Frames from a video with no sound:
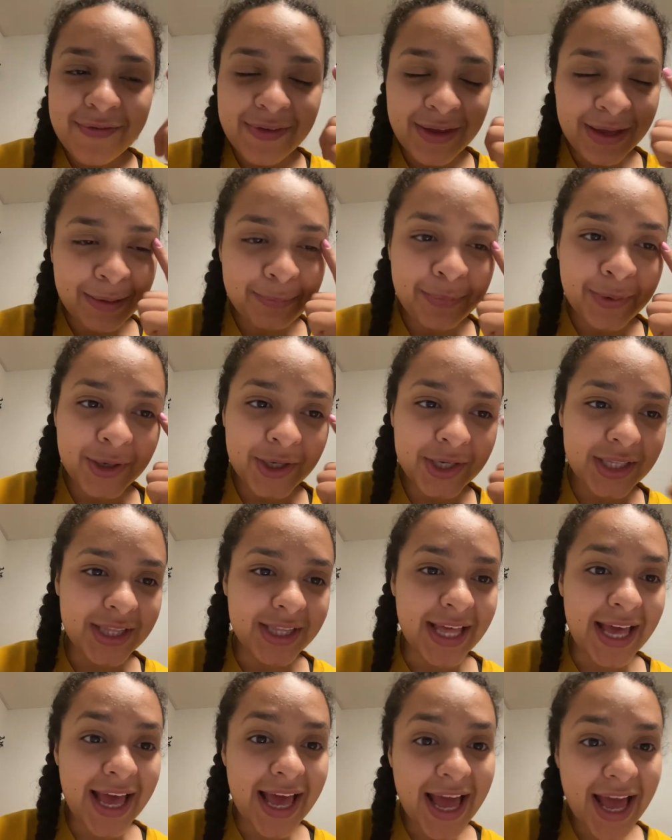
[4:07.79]
like putting
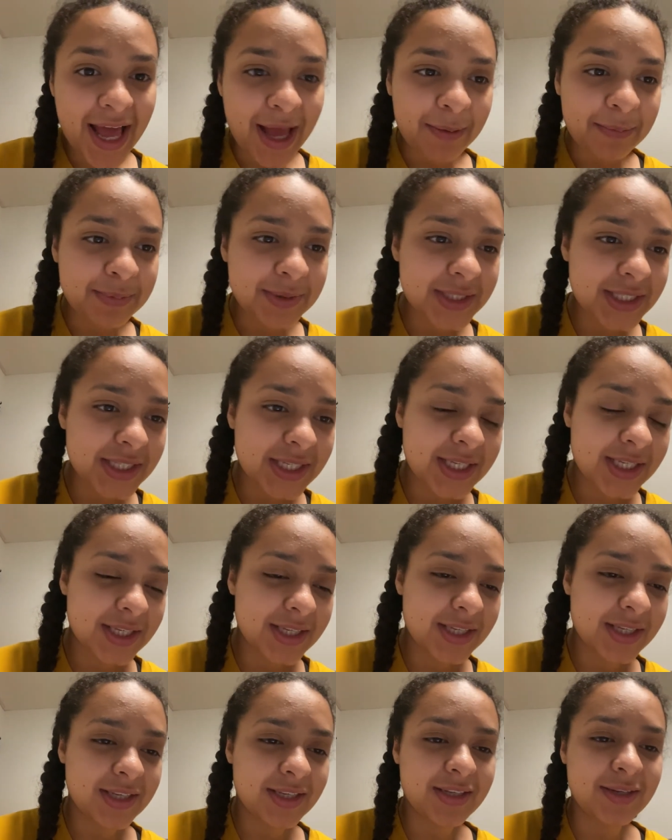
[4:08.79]
the apps
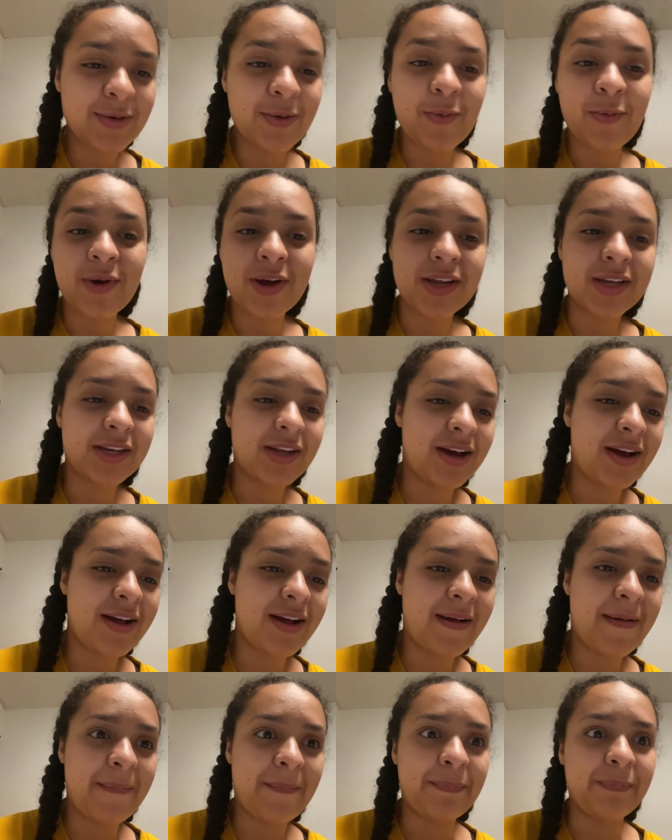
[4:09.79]
in and
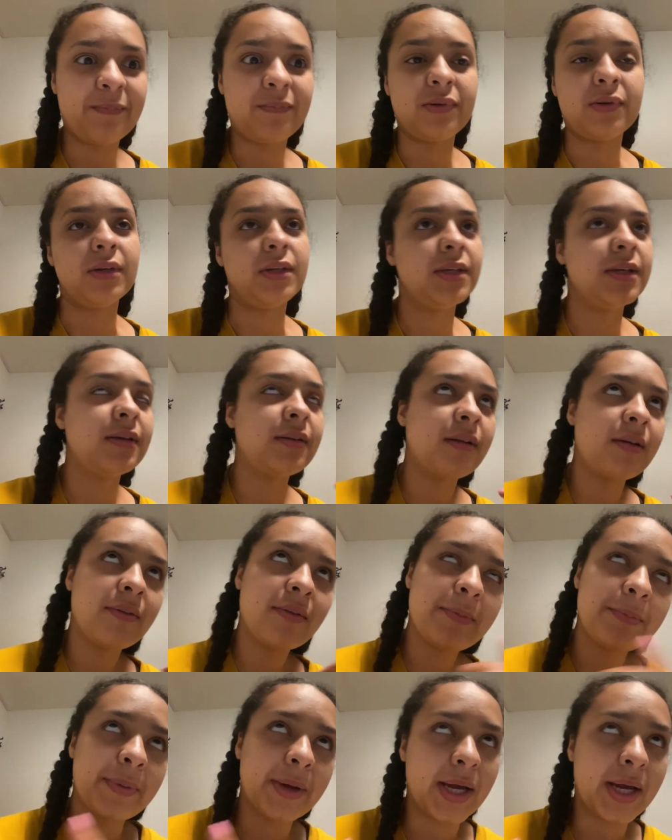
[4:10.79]
whatnot, and putting in all
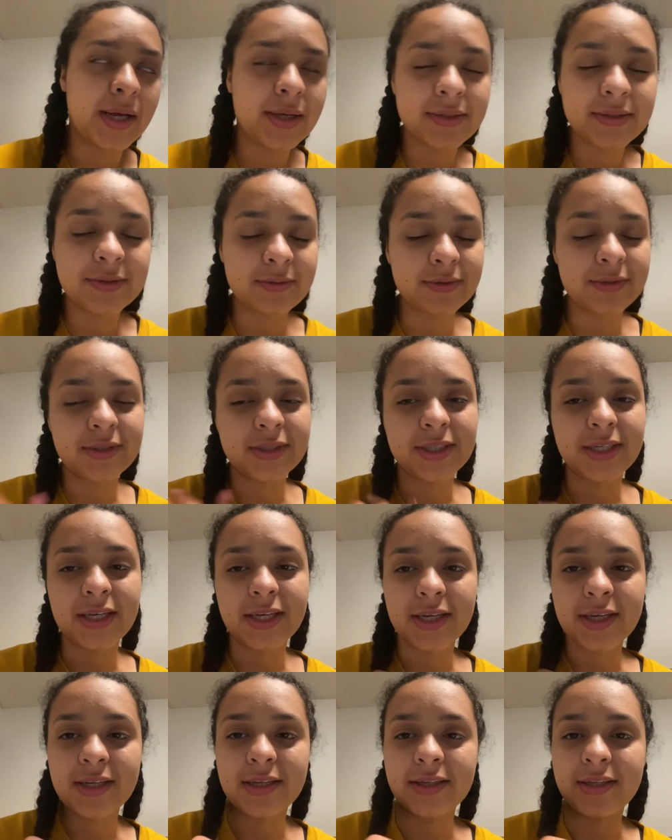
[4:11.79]
the passwords
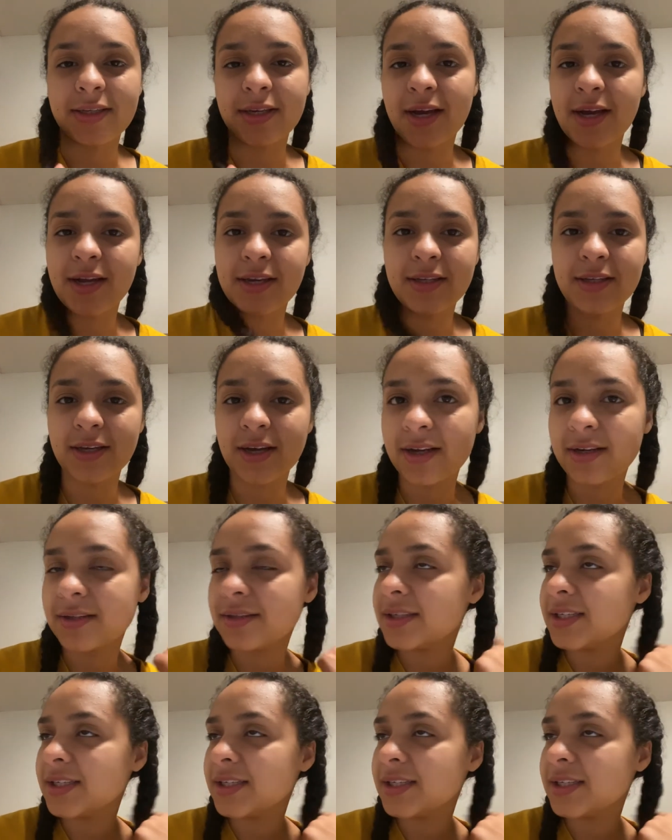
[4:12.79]
again, yada yada.